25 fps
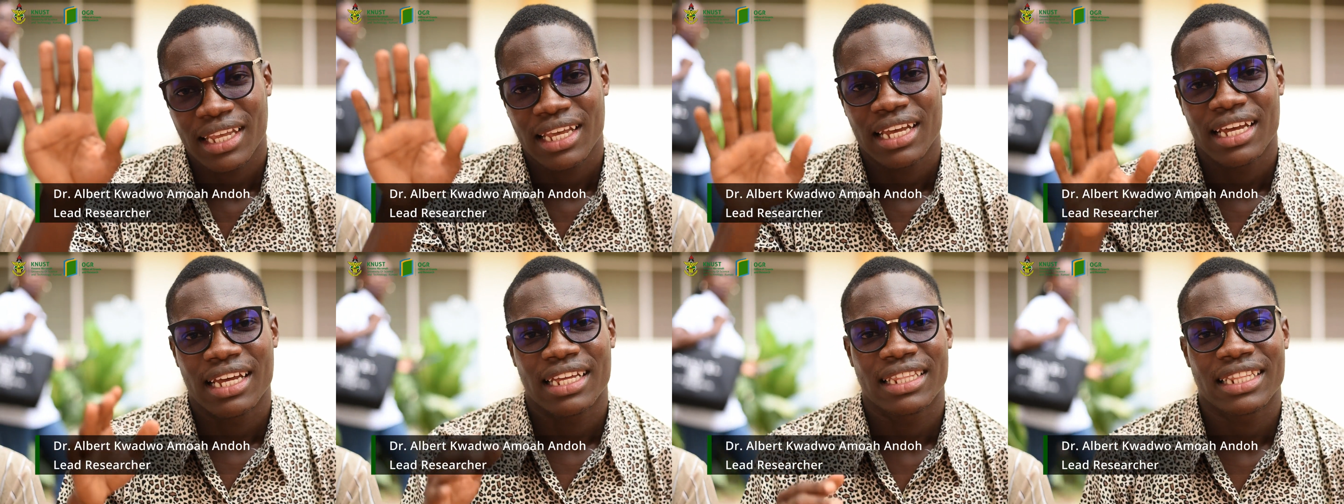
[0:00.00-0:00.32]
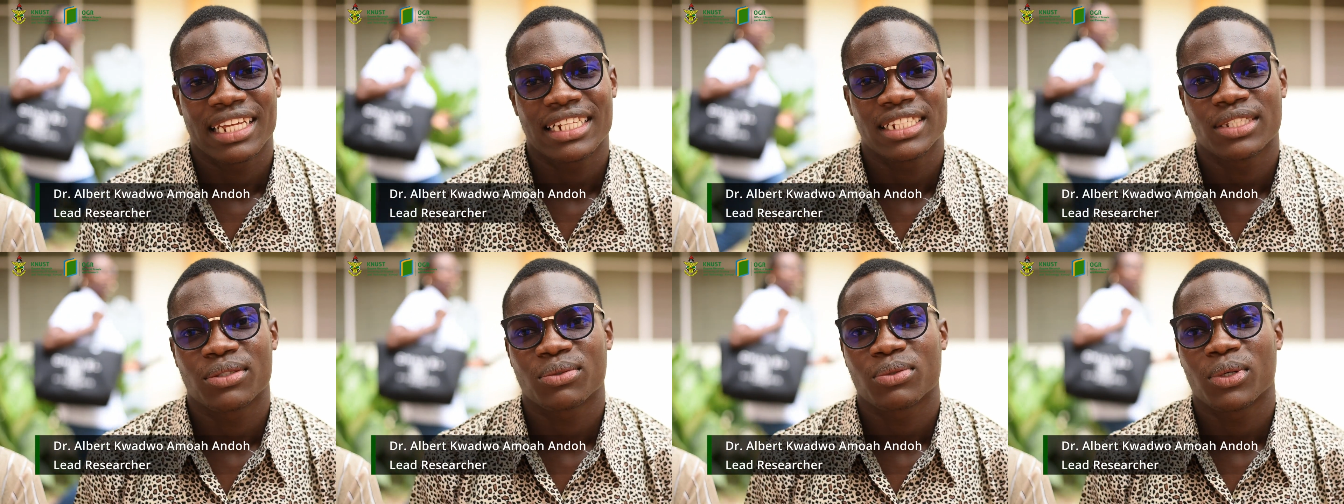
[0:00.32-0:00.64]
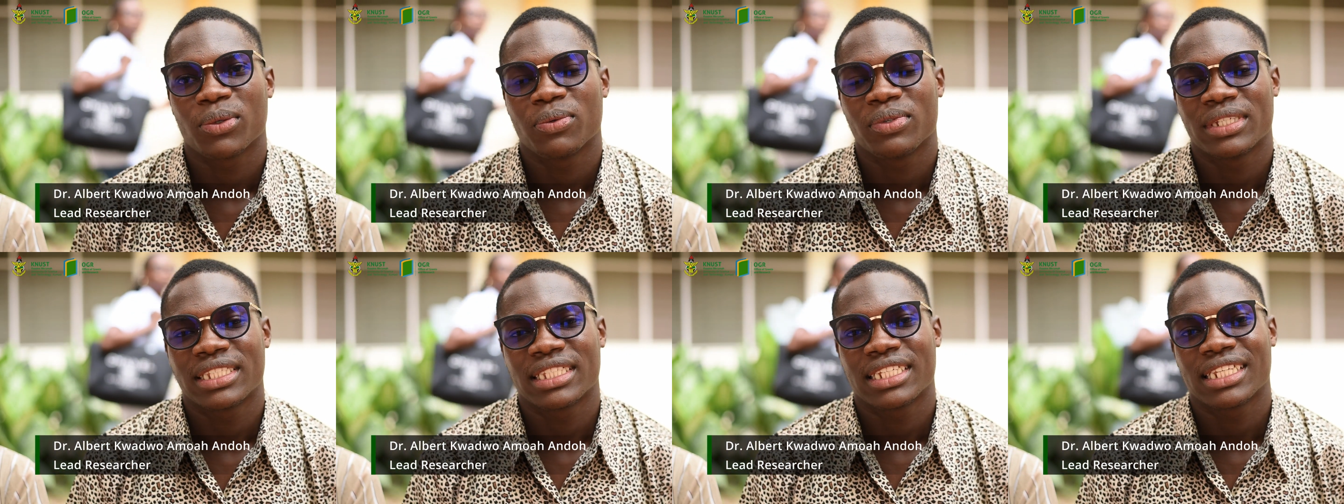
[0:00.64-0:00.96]
and that's
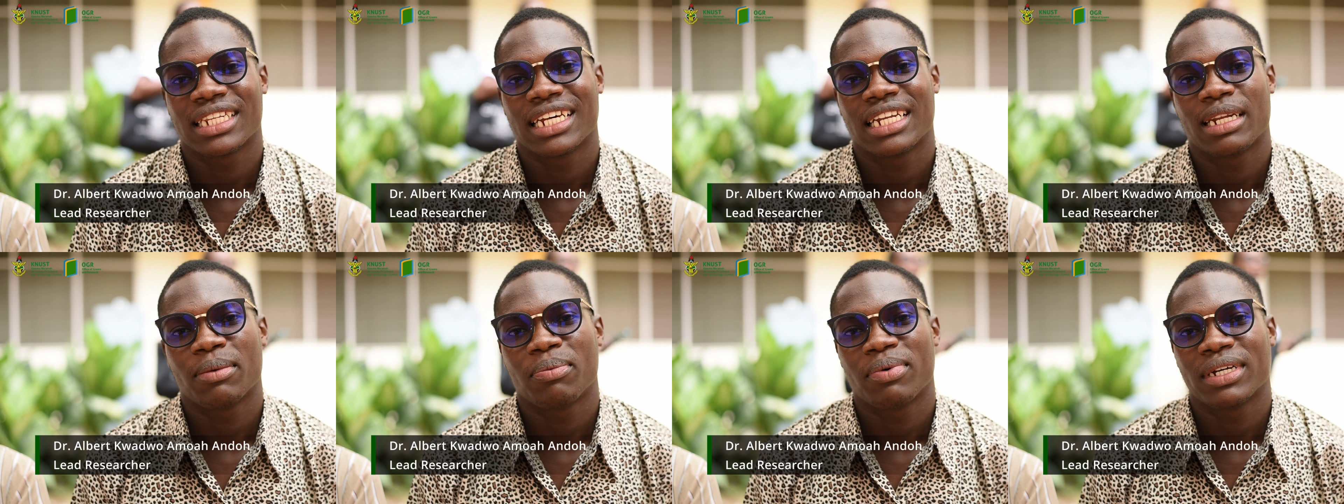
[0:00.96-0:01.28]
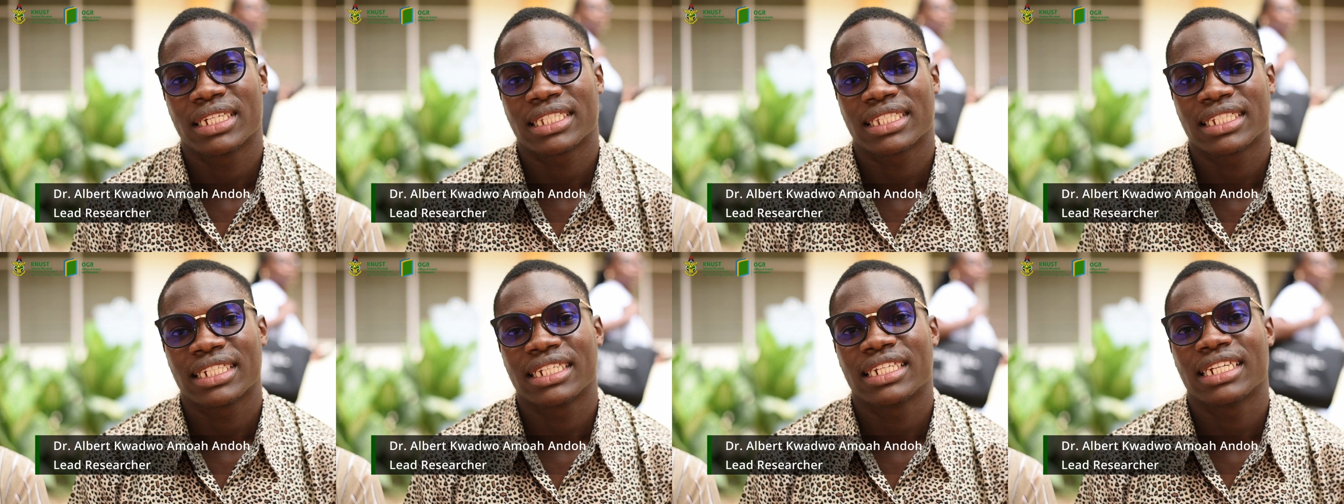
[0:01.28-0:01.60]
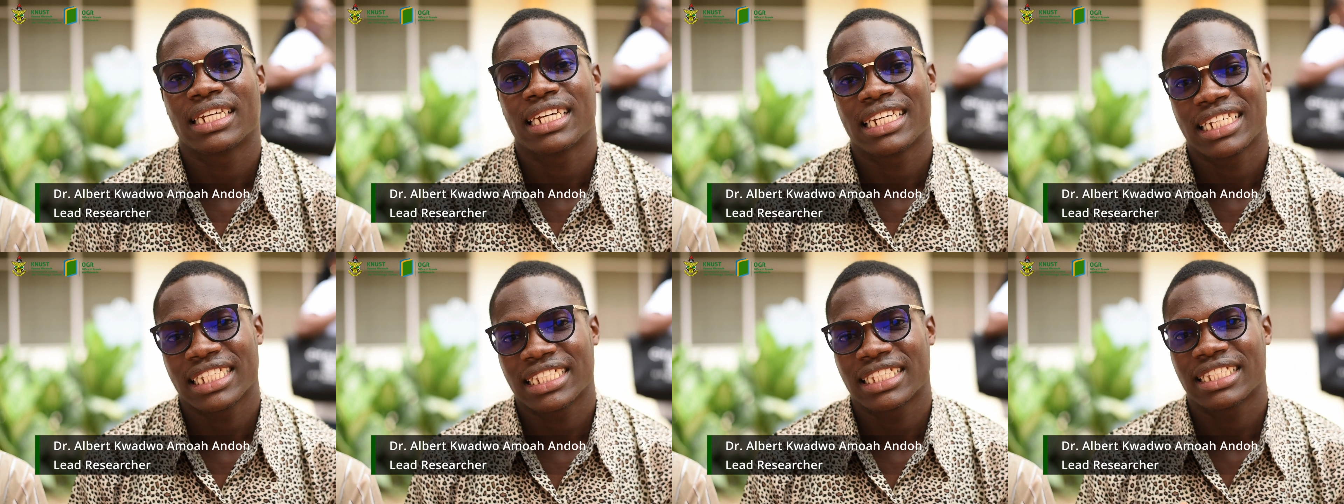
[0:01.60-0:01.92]
what we say that the person
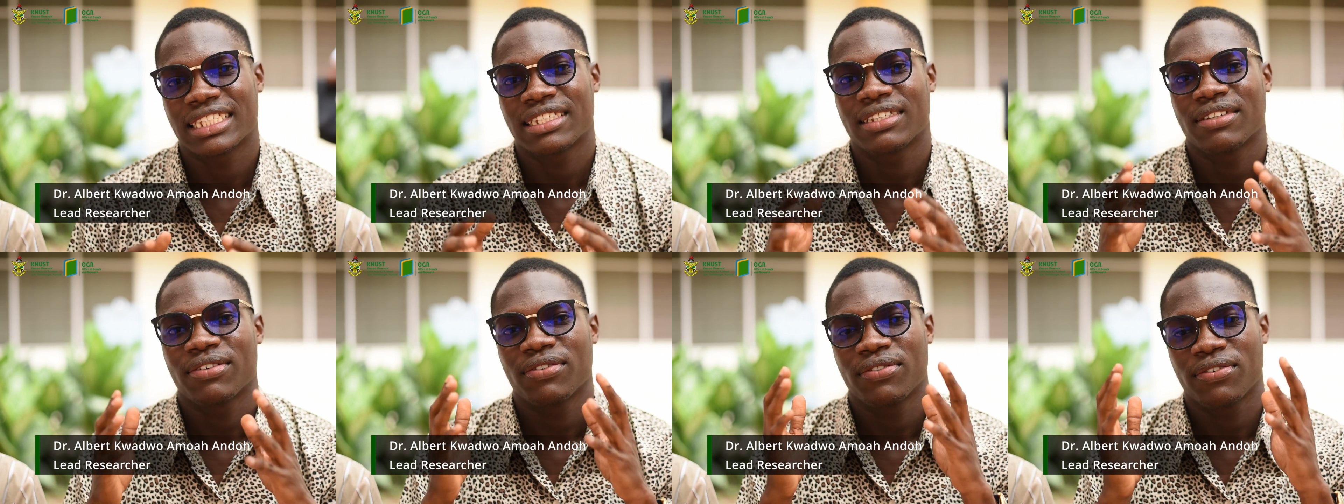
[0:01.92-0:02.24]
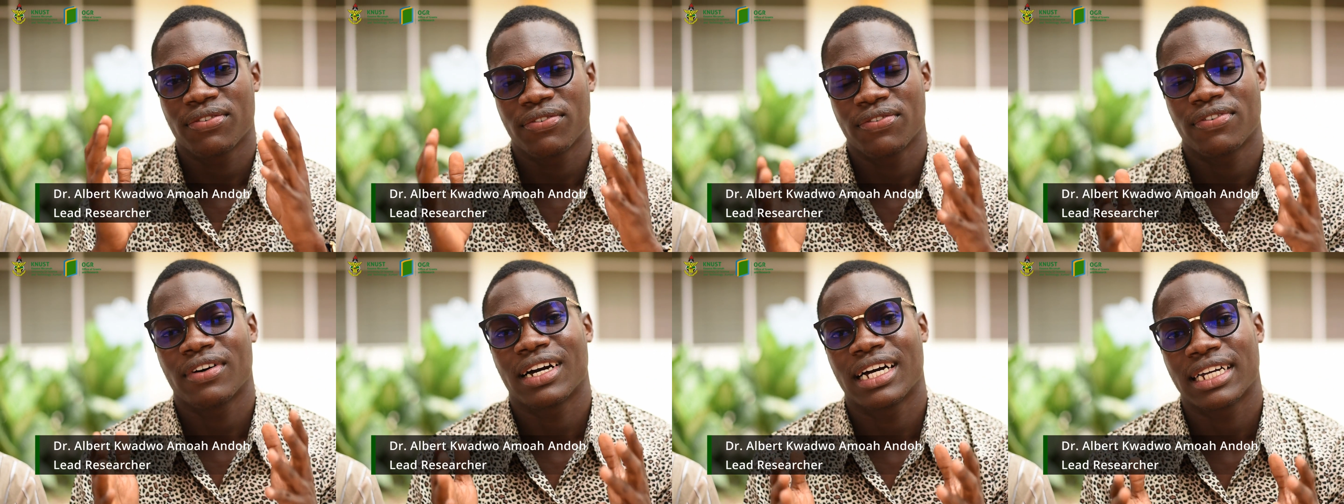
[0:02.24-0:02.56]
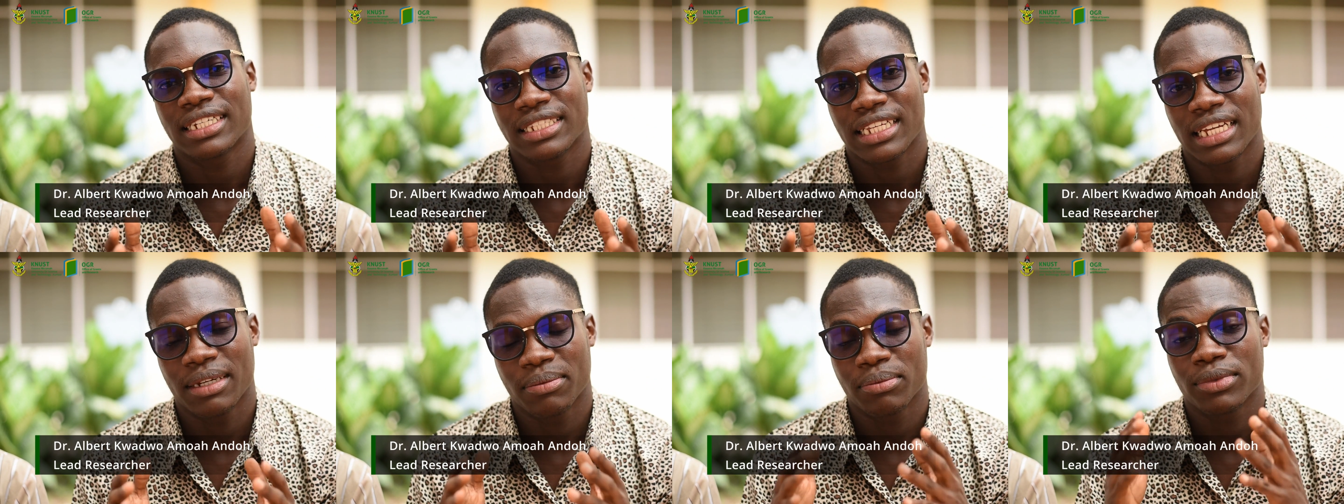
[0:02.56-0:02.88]
is
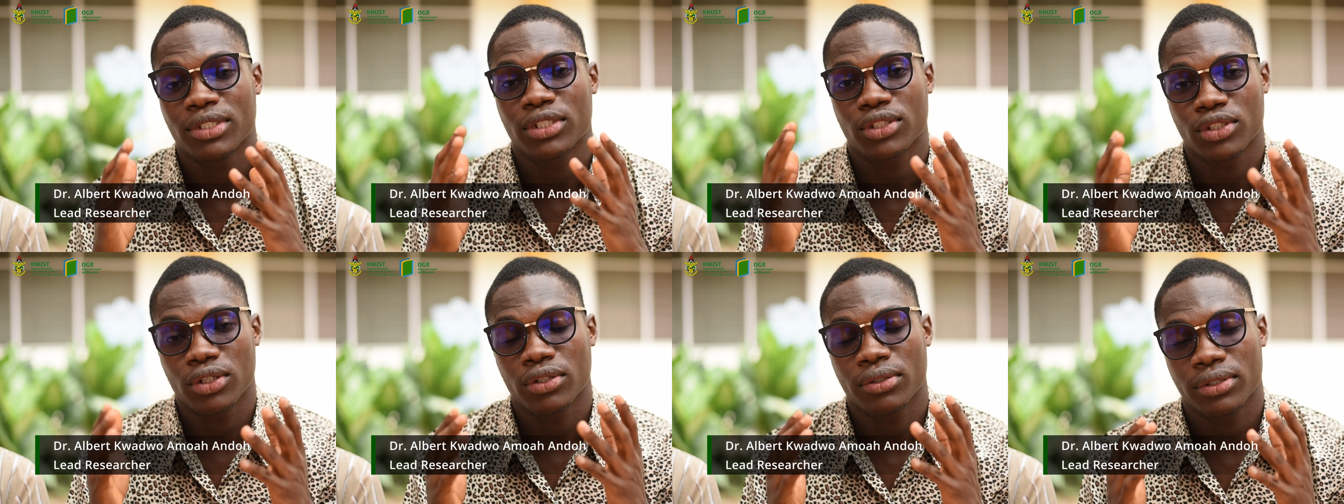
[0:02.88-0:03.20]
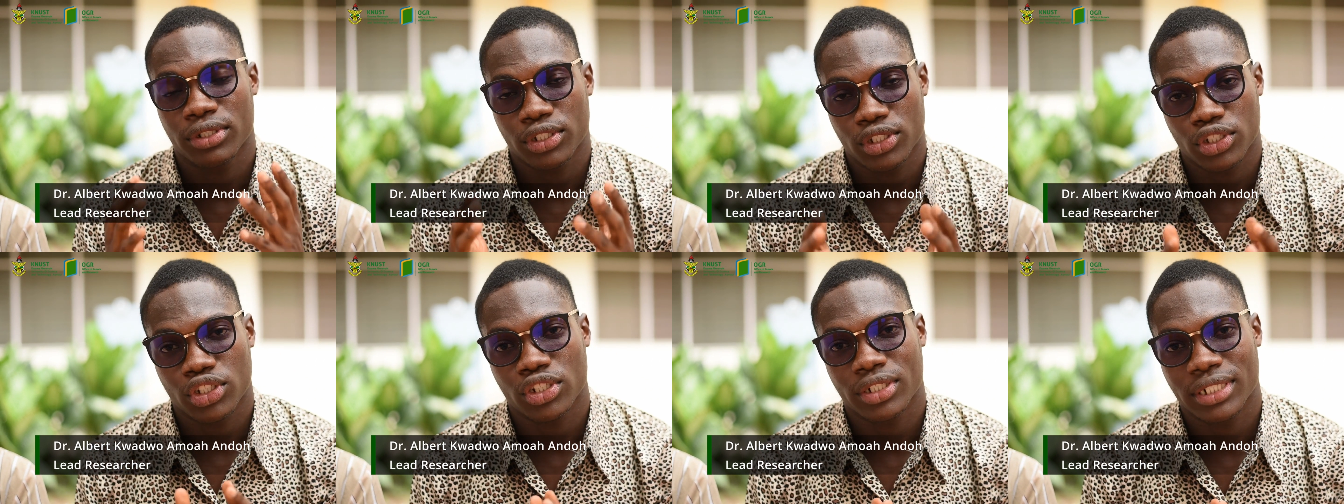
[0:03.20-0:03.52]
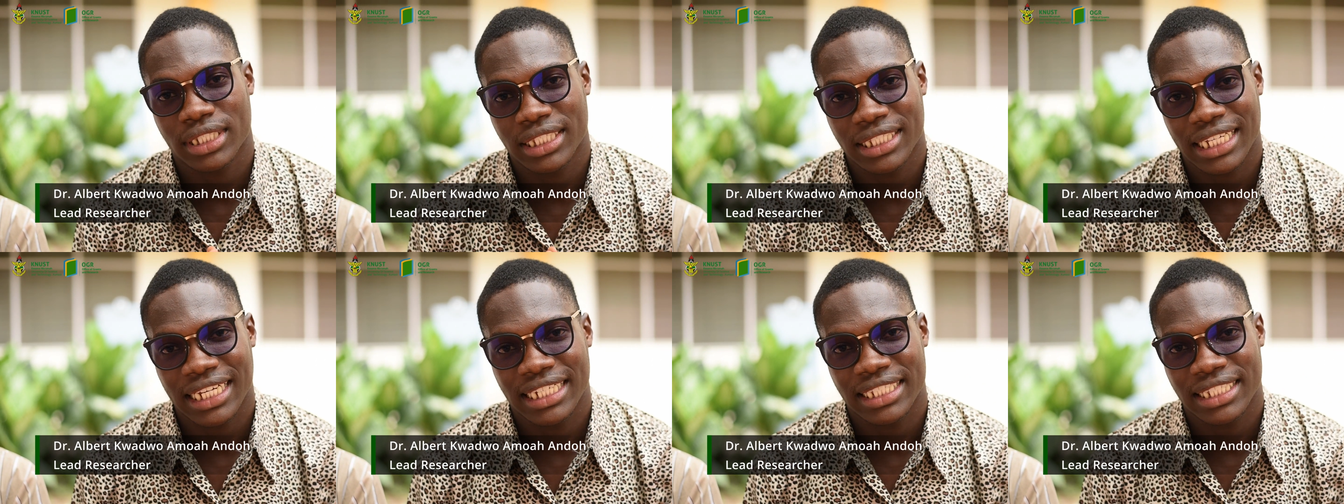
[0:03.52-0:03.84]

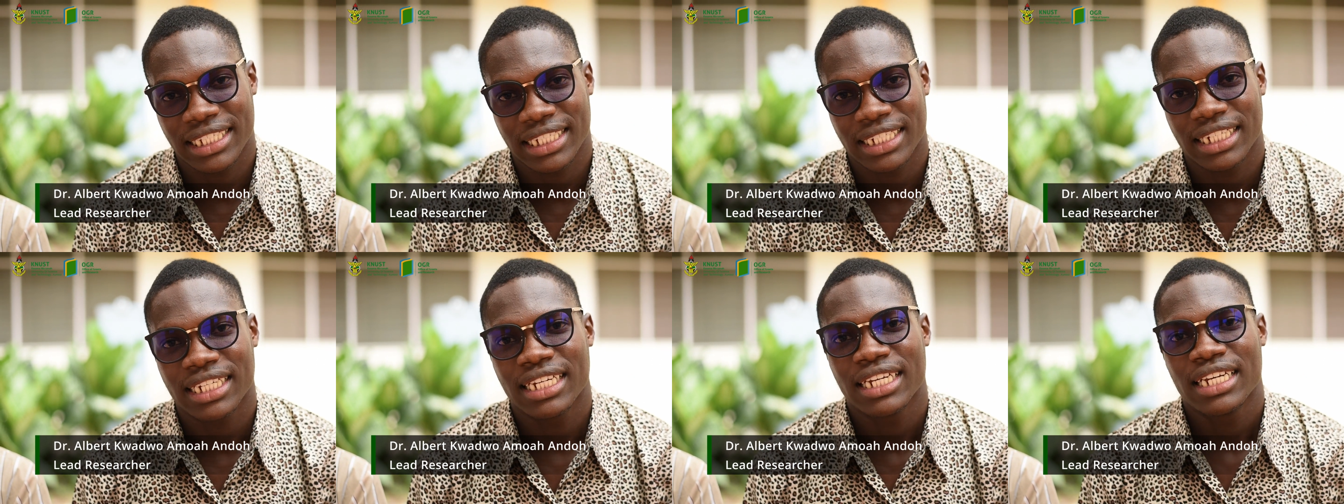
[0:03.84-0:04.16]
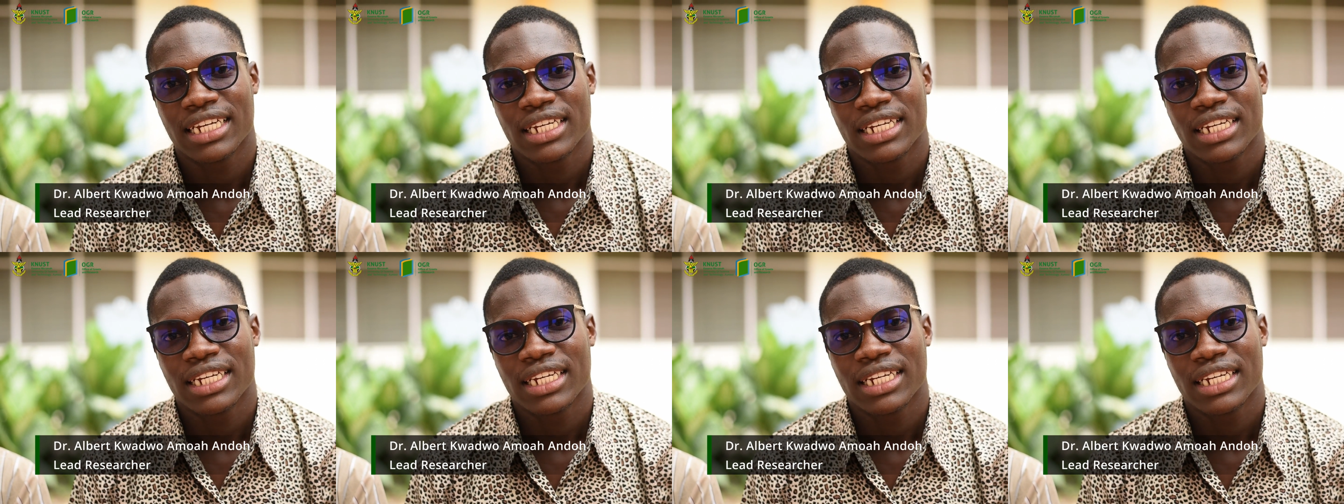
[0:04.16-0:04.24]
short-sighted.